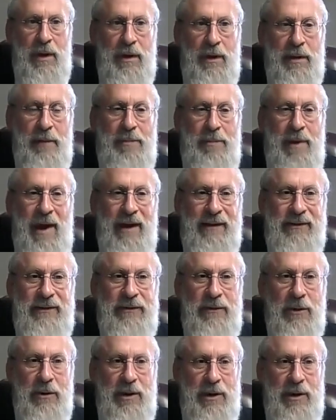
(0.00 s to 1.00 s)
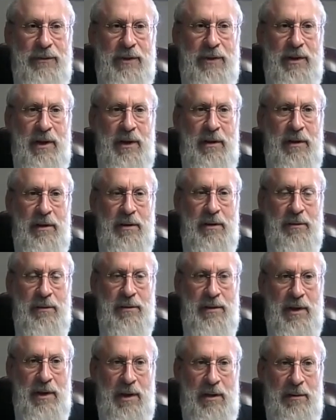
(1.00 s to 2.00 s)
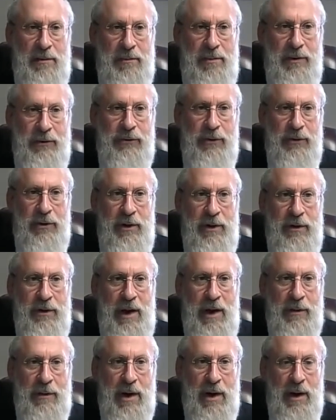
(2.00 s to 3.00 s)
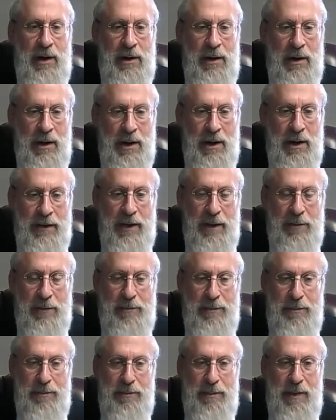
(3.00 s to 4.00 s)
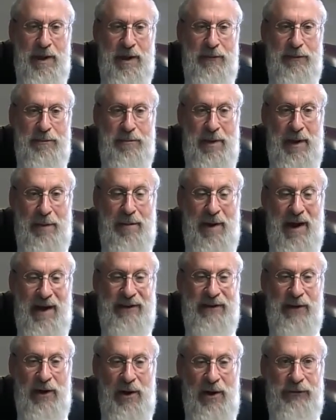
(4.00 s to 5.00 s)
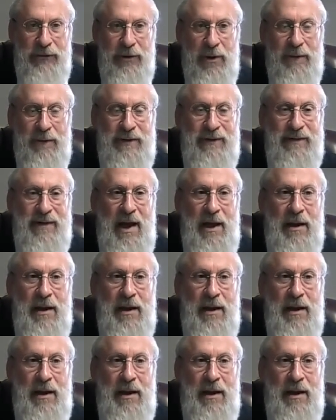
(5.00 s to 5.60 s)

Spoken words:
That pas is no different than bishul in that regard. That if by pas also, if it's